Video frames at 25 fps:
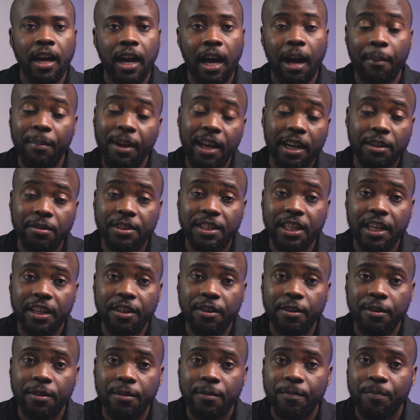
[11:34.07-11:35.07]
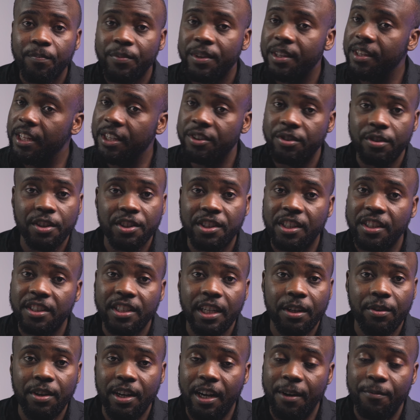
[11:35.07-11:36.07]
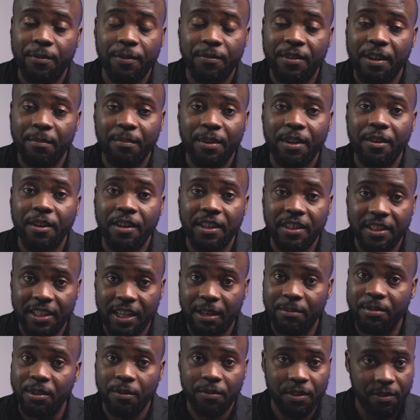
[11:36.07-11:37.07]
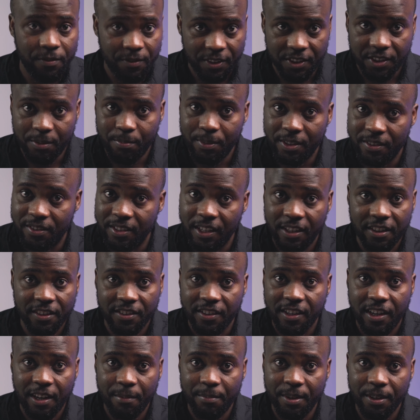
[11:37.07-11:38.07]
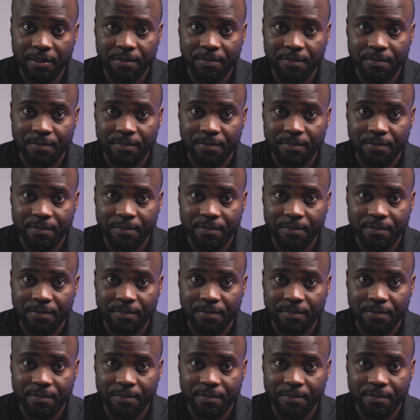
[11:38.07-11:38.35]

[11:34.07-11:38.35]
I'm here to tell you there's no 650 million in terms of investments that is coming.